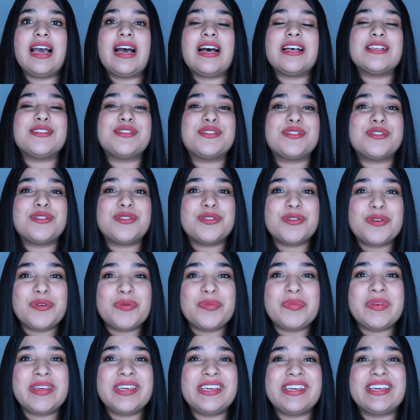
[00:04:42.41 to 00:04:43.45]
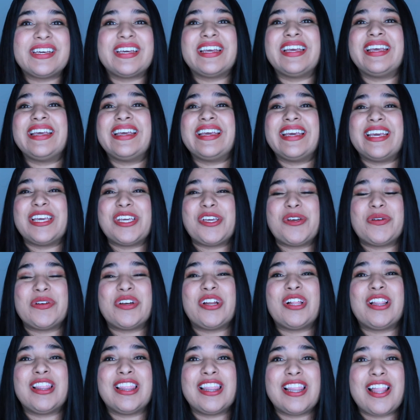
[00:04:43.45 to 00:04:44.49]
Assuming can get you in
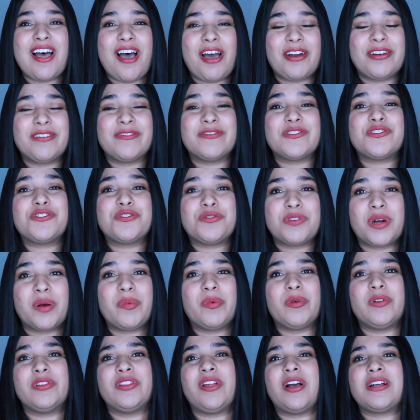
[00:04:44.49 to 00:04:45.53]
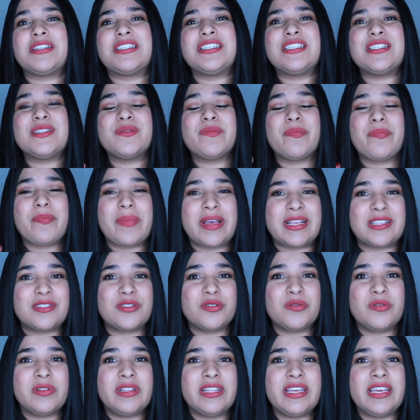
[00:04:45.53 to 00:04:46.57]
a lot of trouble, not just
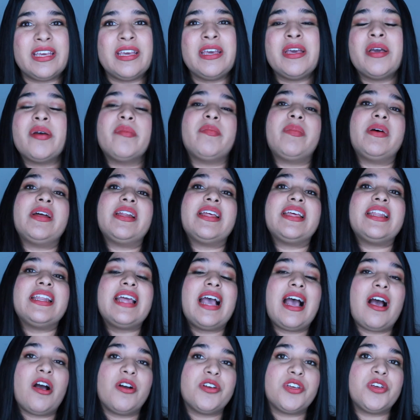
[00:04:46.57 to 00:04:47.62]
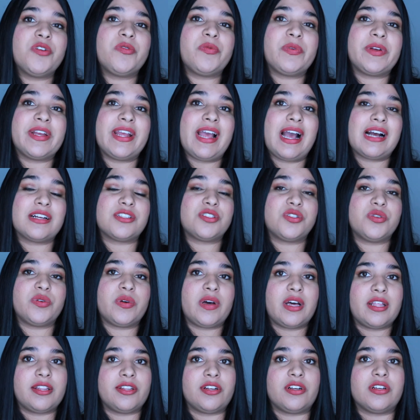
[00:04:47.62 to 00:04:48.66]
mentally, but in how you react to
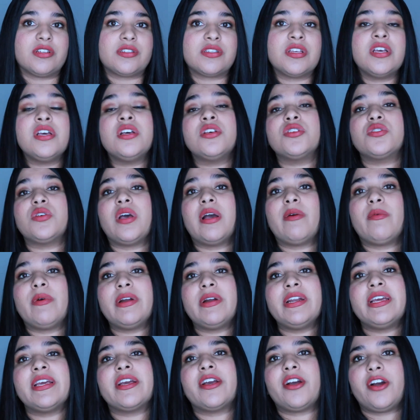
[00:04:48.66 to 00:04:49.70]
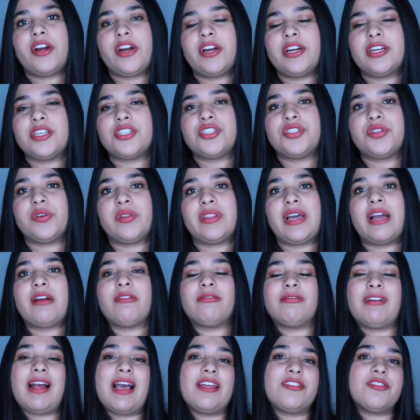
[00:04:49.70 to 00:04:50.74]
others. So I want to encourage you that
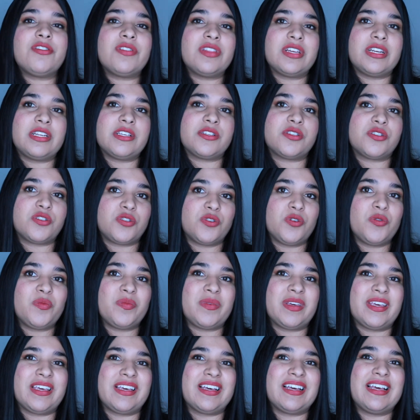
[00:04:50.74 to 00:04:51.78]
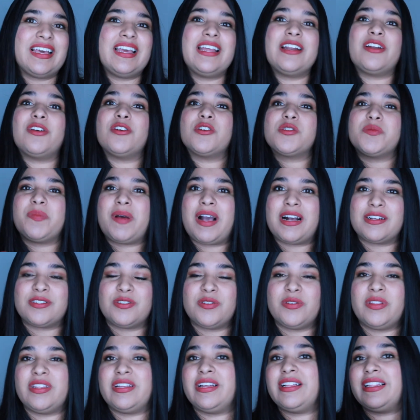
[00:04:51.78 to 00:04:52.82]
rather than assuming, it goes back
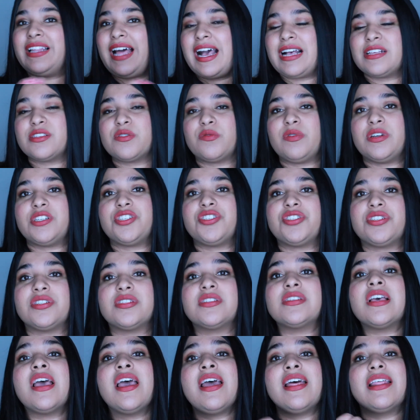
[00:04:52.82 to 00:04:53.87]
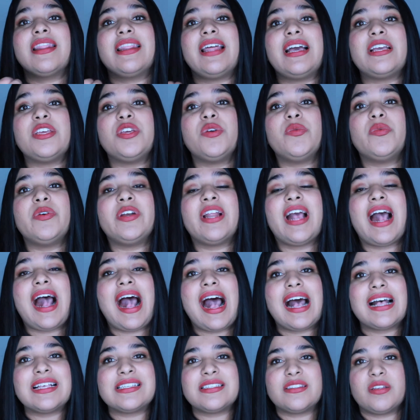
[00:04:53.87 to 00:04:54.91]
to the last questions, that you would
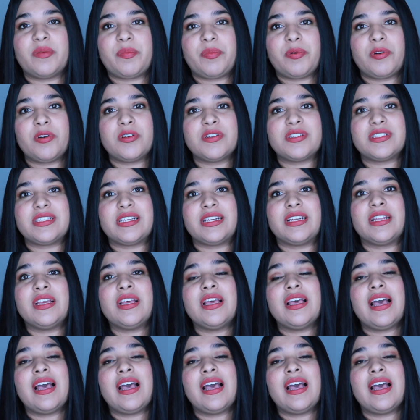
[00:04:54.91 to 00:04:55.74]
ask the person,